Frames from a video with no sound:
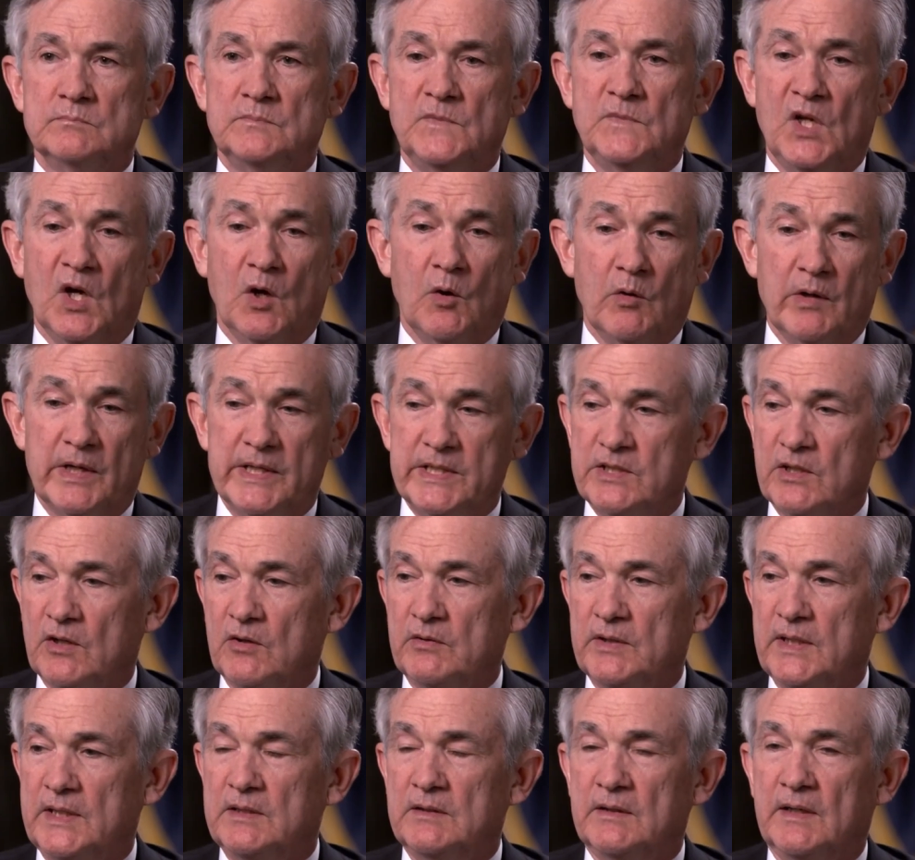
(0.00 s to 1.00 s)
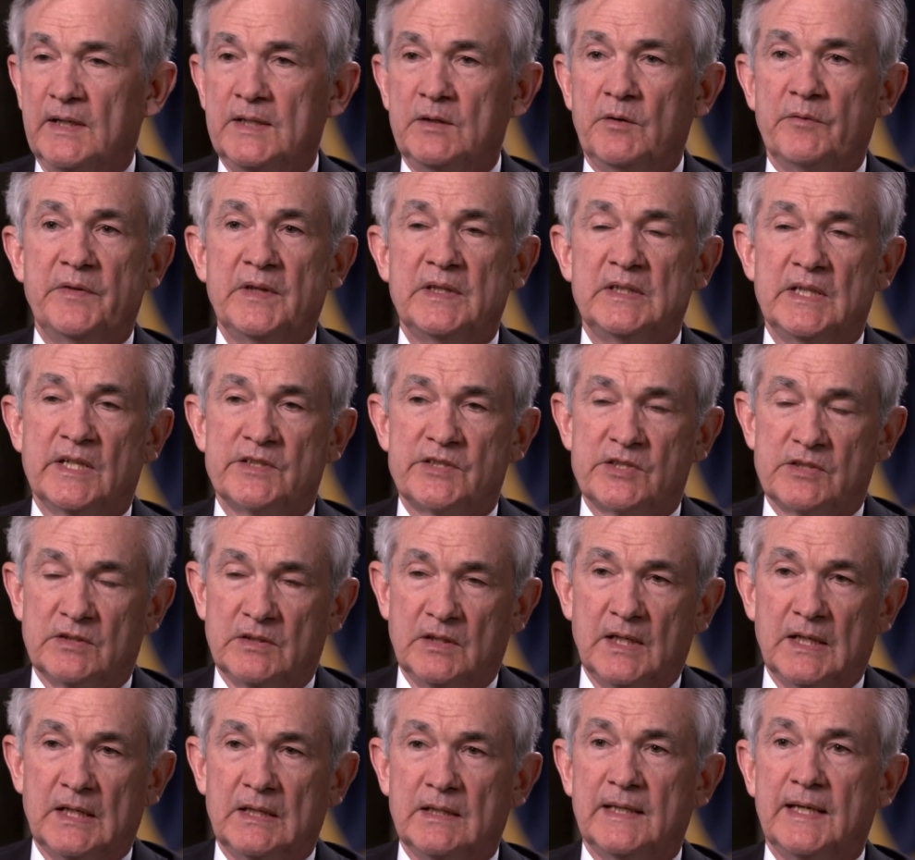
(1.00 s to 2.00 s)
No, I don't. I don't think that's a
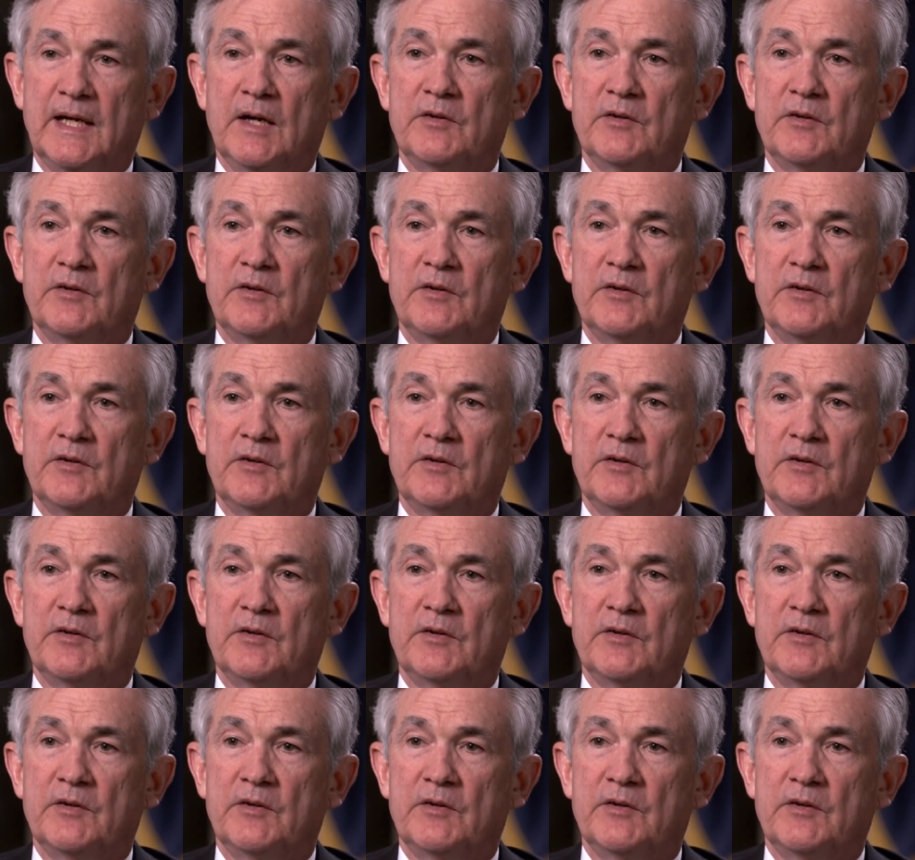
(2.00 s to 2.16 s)
likely